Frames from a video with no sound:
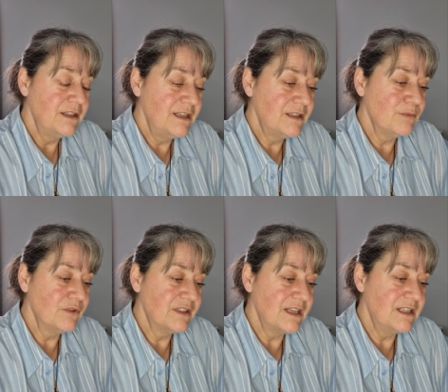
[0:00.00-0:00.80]
This
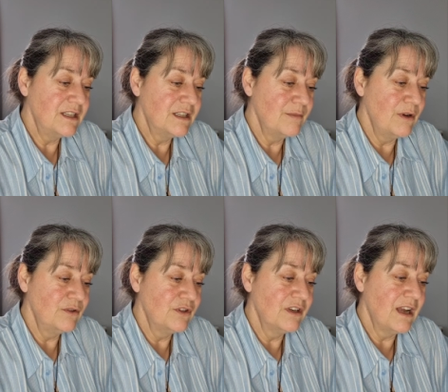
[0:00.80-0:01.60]
will set into
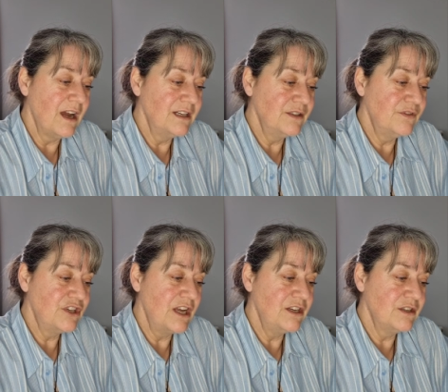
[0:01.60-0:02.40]
motion a kind of
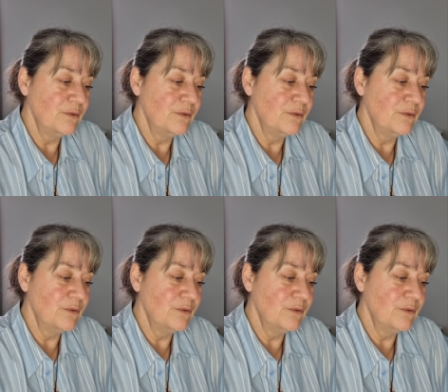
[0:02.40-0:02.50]
change